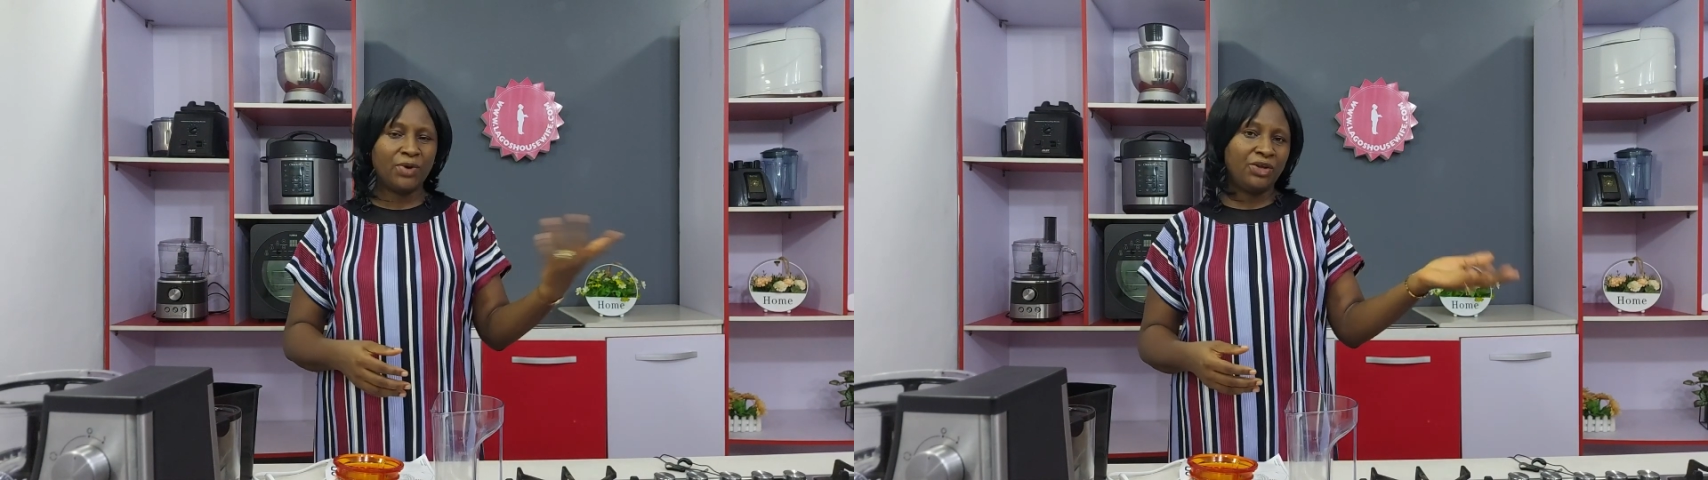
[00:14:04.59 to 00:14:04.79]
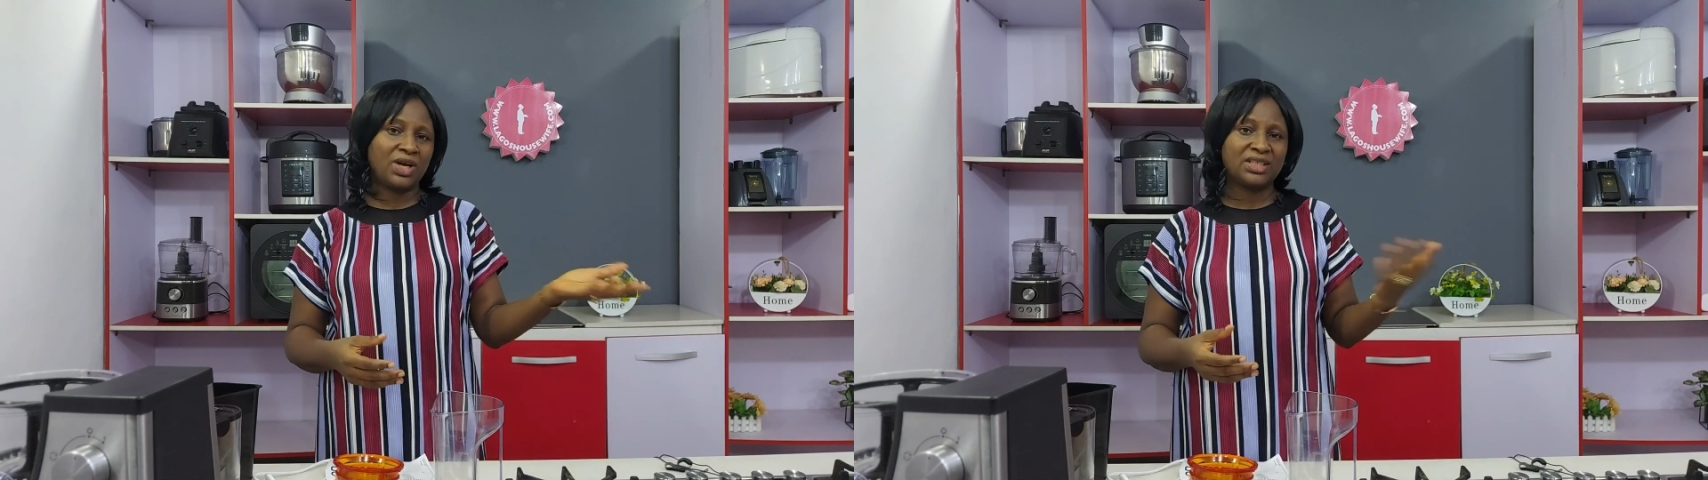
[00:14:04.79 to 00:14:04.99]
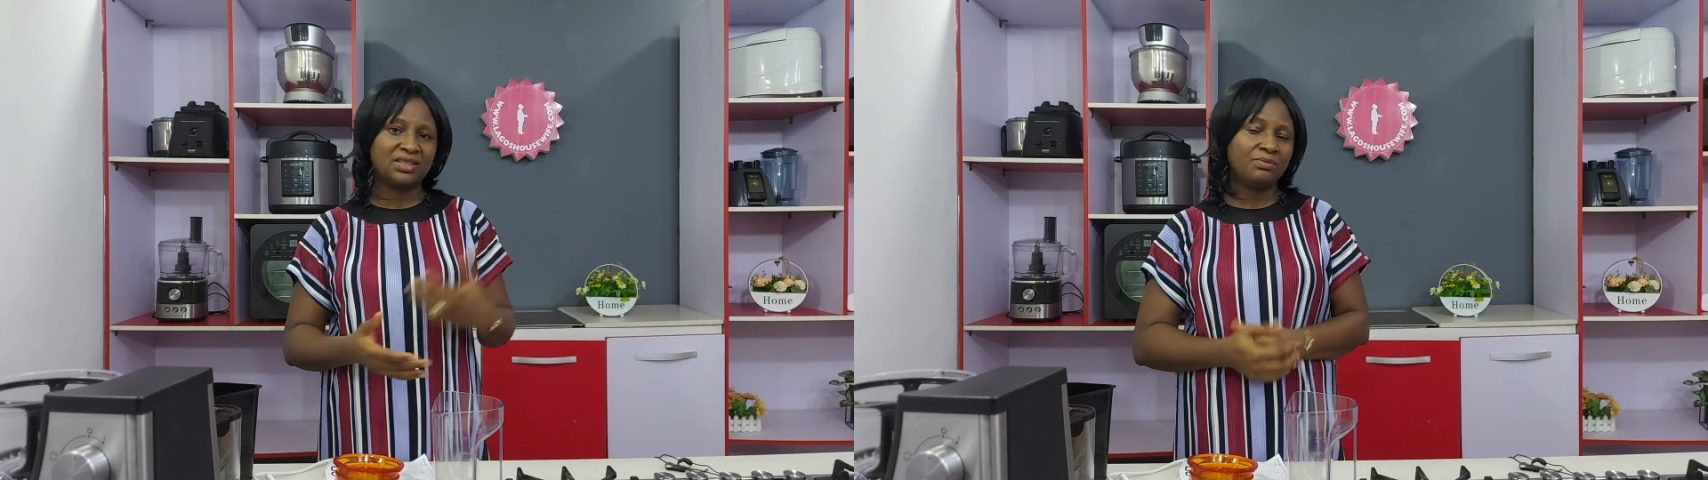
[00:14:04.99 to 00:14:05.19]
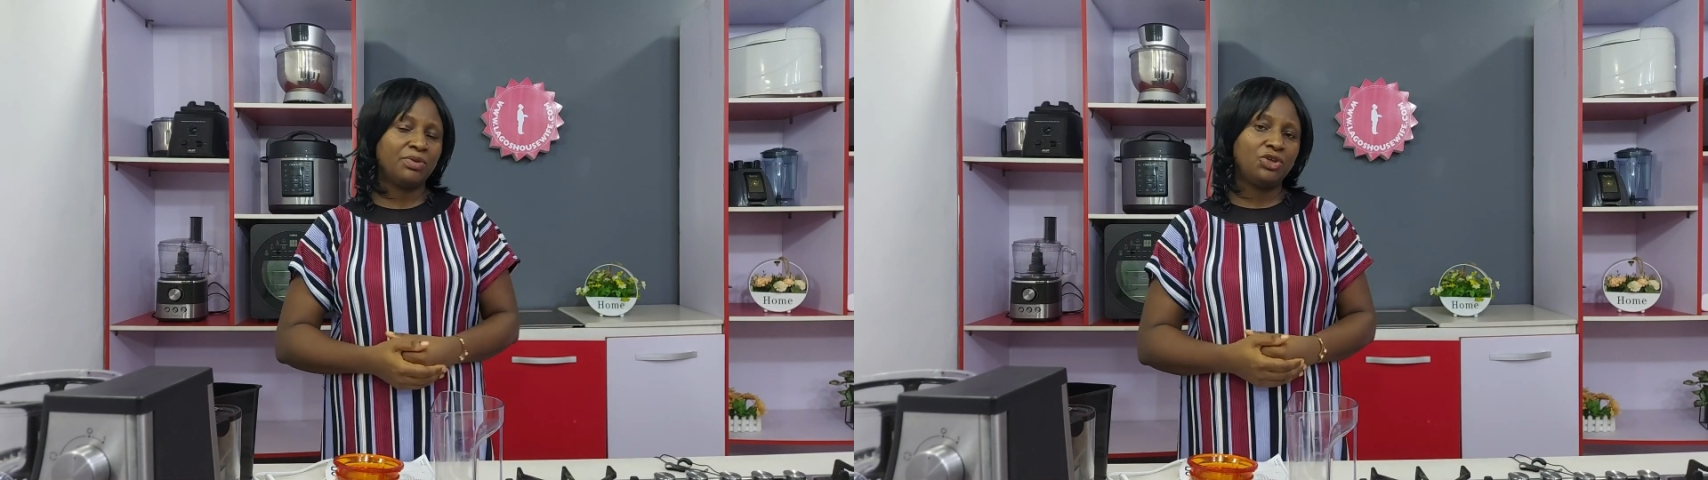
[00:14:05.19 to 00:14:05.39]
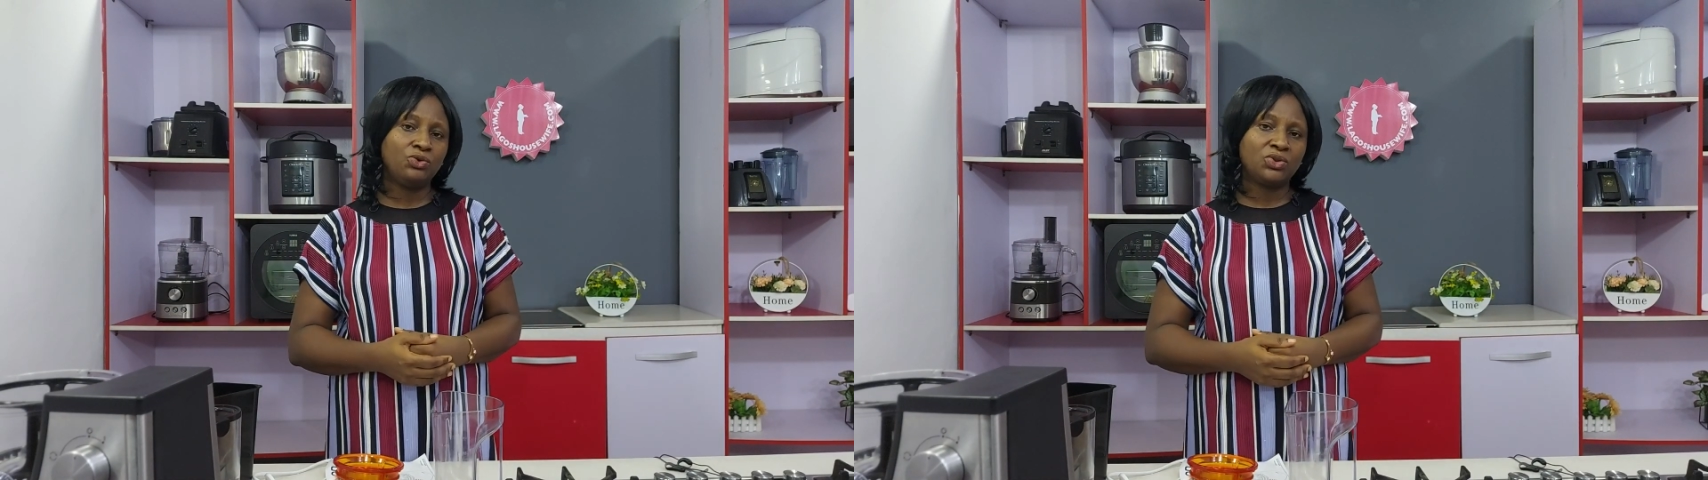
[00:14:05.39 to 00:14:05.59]
when you can
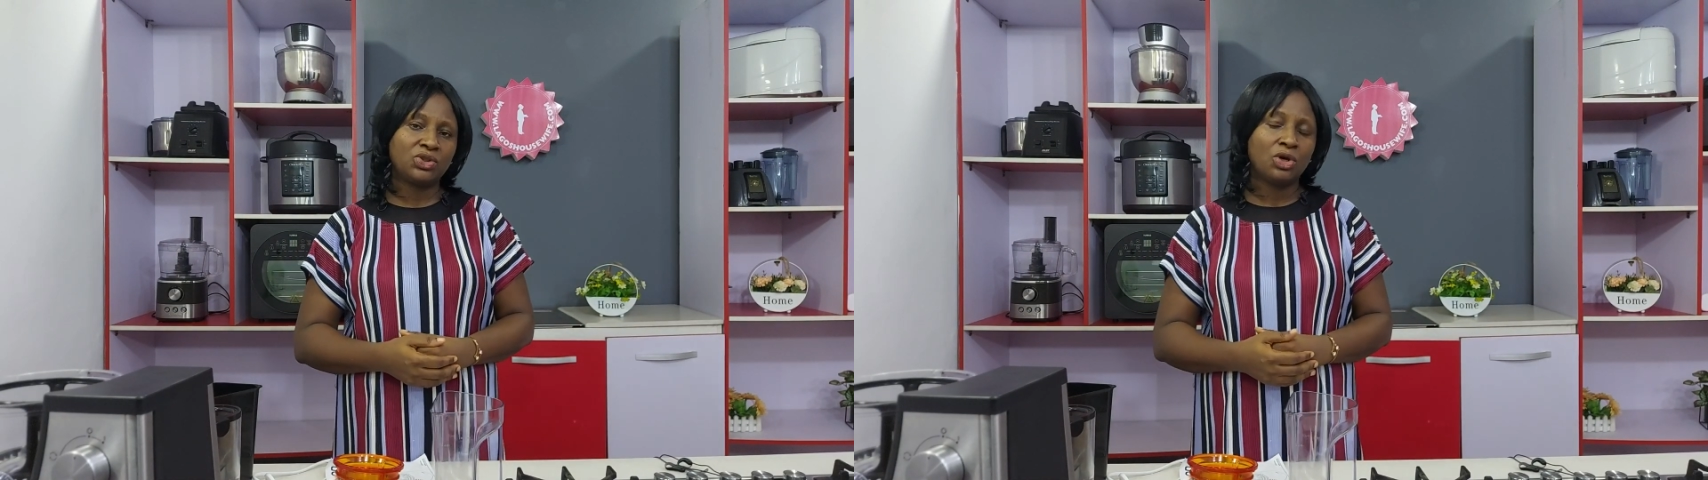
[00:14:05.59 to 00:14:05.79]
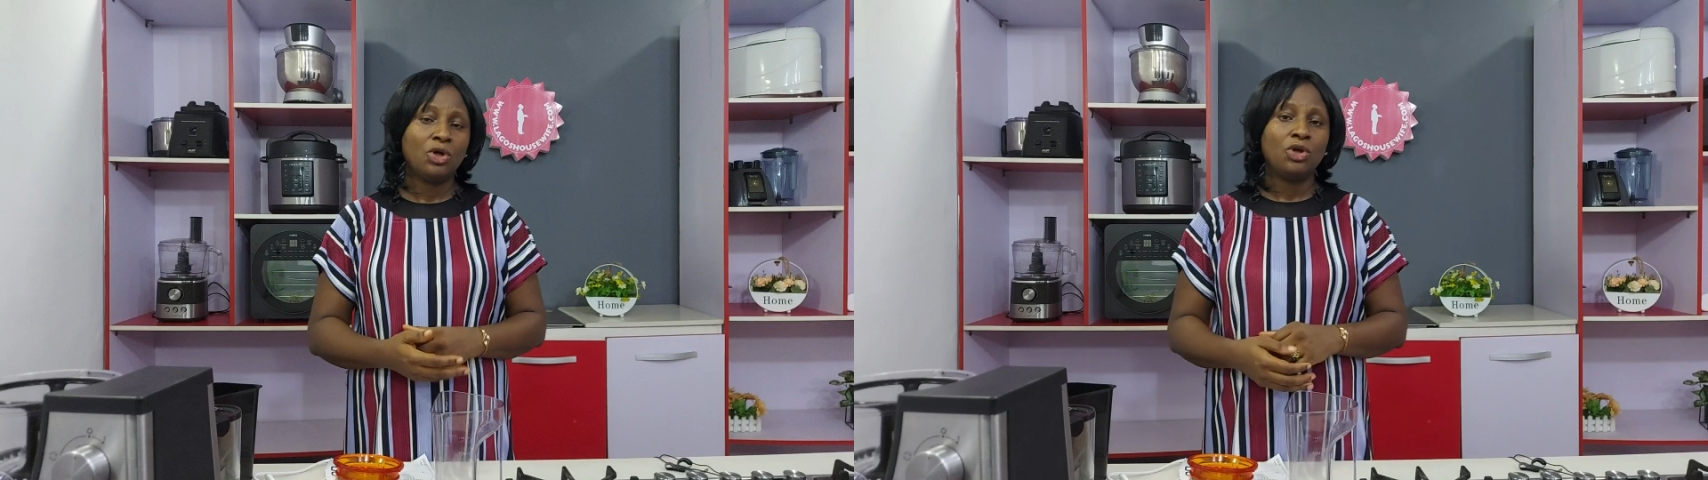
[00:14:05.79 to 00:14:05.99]
simply use